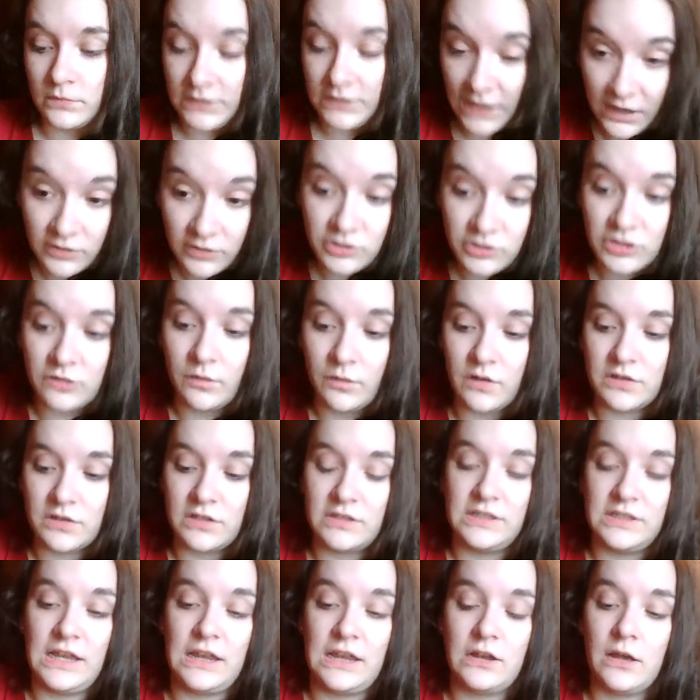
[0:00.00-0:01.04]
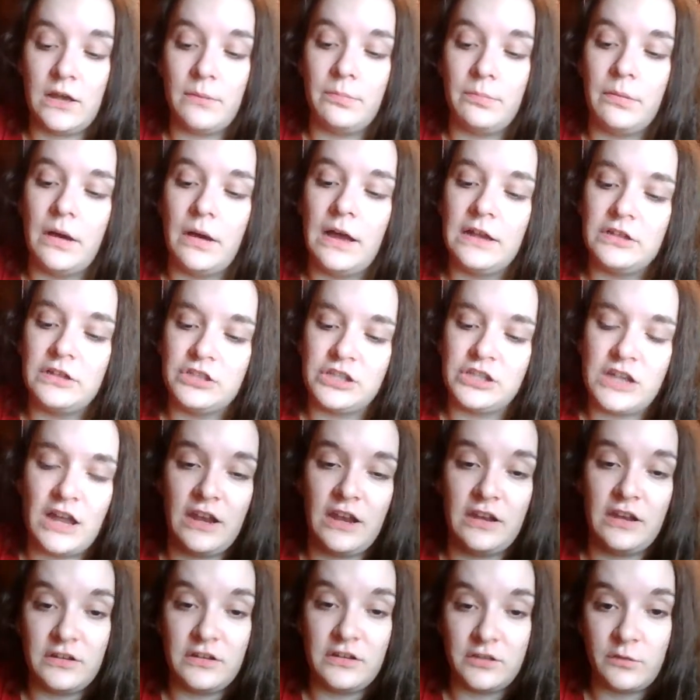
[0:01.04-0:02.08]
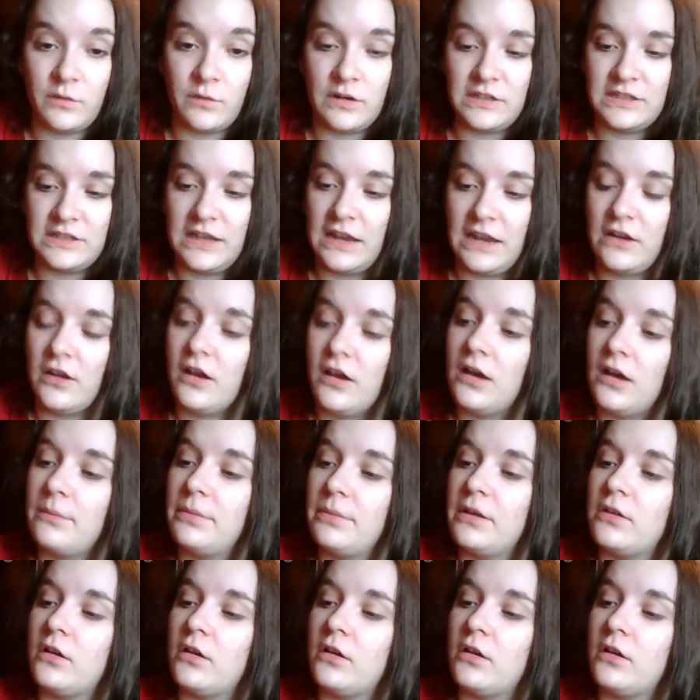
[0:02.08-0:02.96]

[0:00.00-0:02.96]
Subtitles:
now she wants to stand up, but she kind of doesn't want to stand up.